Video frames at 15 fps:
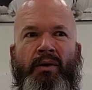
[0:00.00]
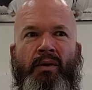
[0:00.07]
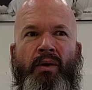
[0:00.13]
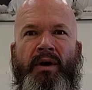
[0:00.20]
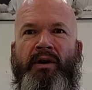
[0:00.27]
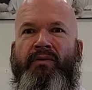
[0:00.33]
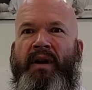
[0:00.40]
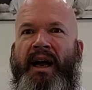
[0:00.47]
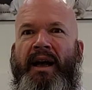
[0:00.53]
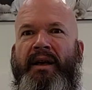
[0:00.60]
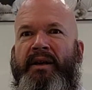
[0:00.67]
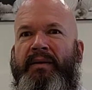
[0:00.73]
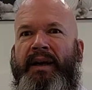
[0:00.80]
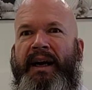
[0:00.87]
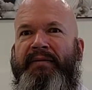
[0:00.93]
Gordon Ryan
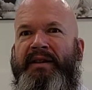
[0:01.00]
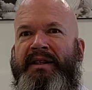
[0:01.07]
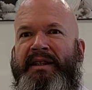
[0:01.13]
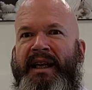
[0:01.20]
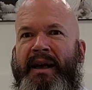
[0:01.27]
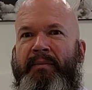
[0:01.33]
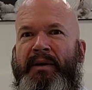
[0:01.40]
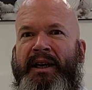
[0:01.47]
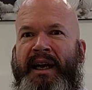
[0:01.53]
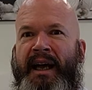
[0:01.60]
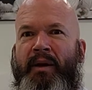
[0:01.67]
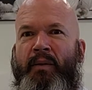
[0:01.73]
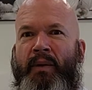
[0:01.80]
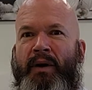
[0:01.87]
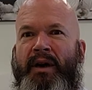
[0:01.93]
don't have to stay up at
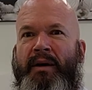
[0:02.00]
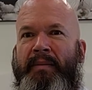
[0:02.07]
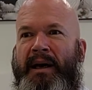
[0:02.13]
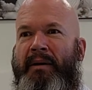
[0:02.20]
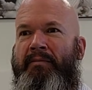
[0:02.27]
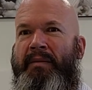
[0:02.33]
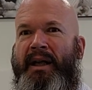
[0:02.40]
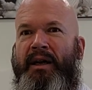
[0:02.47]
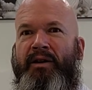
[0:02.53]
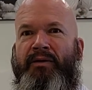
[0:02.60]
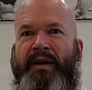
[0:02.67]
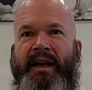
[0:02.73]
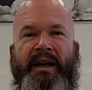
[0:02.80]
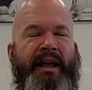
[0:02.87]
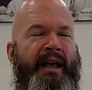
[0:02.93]
night worrying about me and
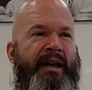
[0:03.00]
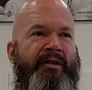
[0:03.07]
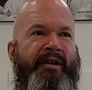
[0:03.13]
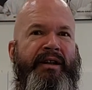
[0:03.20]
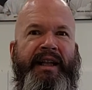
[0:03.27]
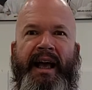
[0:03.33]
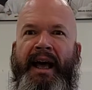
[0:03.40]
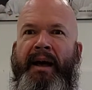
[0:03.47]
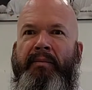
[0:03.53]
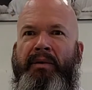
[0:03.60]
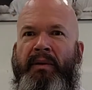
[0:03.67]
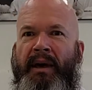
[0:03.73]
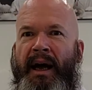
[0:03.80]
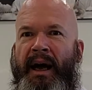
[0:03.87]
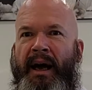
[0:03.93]
Greg entering the
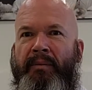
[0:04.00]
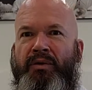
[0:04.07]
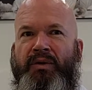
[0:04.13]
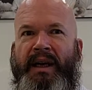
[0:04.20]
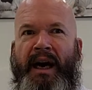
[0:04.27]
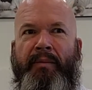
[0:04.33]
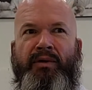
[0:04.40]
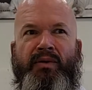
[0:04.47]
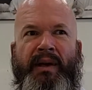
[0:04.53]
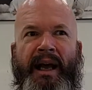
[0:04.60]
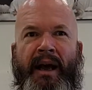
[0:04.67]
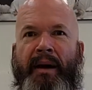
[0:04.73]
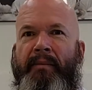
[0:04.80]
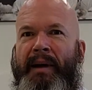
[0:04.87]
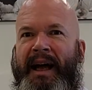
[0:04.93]
Abu Dhabi
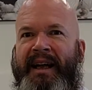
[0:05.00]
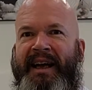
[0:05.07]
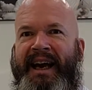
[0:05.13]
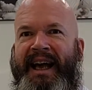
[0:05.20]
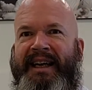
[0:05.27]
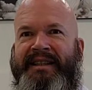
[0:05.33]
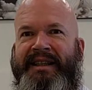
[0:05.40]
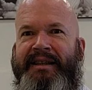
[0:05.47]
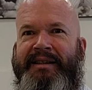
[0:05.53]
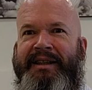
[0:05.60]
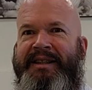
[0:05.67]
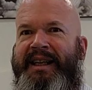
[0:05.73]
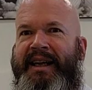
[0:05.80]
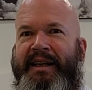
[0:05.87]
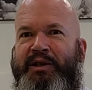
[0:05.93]
Combat Classic to
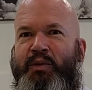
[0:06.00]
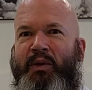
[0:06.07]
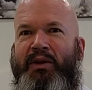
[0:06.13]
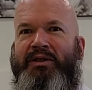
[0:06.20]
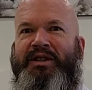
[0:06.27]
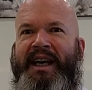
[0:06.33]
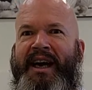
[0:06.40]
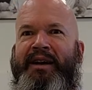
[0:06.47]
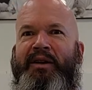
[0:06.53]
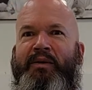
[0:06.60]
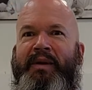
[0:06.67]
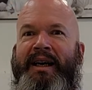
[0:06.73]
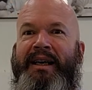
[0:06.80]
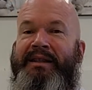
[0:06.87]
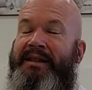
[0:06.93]
take his world title
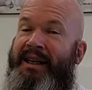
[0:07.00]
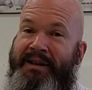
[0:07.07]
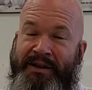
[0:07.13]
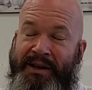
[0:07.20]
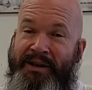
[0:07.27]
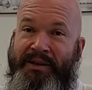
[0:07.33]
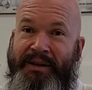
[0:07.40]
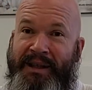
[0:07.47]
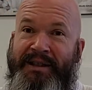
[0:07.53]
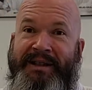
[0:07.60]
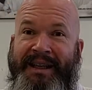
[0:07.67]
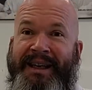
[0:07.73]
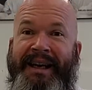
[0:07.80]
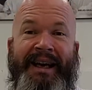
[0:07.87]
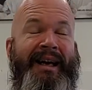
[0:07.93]
away. It's like, no, he's
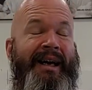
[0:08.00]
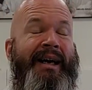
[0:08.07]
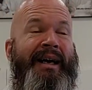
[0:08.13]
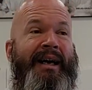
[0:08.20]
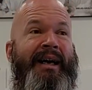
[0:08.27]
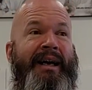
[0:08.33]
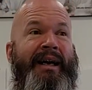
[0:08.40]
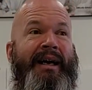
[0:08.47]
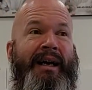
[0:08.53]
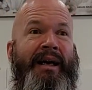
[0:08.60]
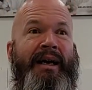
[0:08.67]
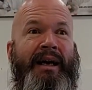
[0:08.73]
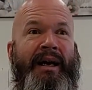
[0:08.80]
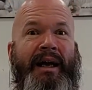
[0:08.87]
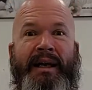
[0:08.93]

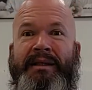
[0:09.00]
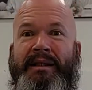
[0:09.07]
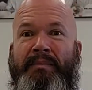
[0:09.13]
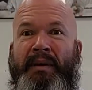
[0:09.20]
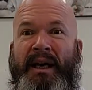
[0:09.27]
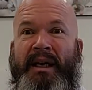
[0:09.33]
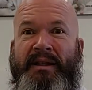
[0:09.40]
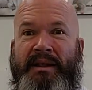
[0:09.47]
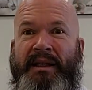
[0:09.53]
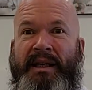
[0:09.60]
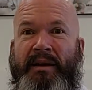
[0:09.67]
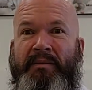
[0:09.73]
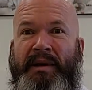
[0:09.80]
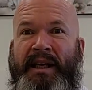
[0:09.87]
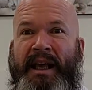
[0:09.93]
the best, and
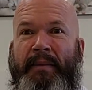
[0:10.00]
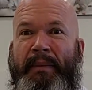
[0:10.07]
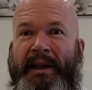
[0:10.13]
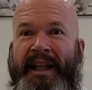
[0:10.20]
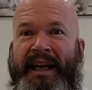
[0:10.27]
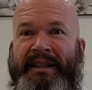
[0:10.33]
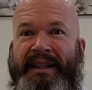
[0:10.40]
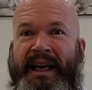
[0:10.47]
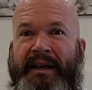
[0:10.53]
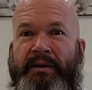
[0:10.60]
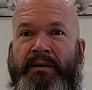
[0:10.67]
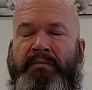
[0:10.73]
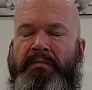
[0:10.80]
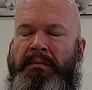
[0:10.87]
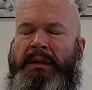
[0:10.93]
he'll be keeping that
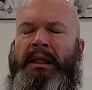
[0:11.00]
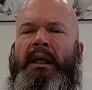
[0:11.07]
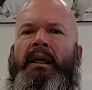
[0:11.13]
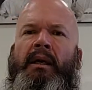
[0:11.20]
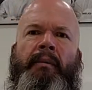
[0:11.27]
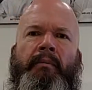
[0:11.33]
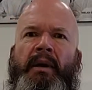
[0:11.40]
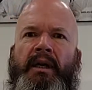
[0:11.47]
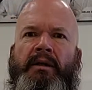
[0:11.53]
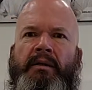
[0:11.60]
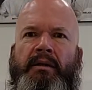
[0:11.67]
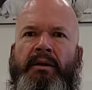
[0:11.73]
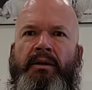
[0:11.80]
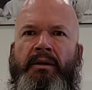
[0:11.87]
title. But,